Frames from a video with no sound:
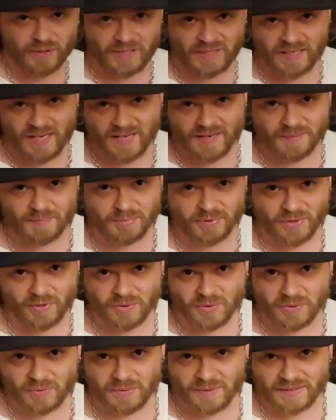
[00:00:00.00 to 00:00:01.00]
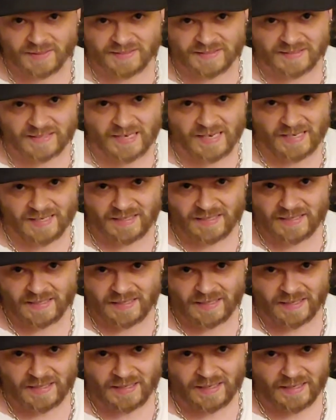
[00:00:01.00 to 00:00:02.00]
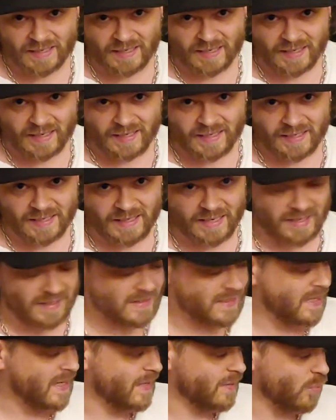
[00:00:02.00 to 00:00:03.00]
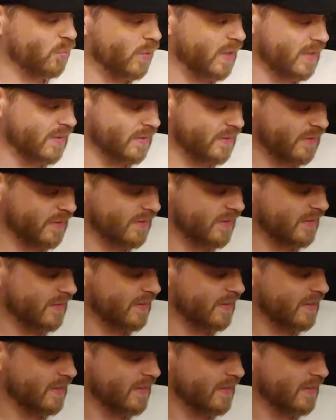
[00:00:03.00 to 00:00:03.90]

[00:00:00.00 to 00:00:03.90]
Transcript: he had a pro skate, he actually had wheels,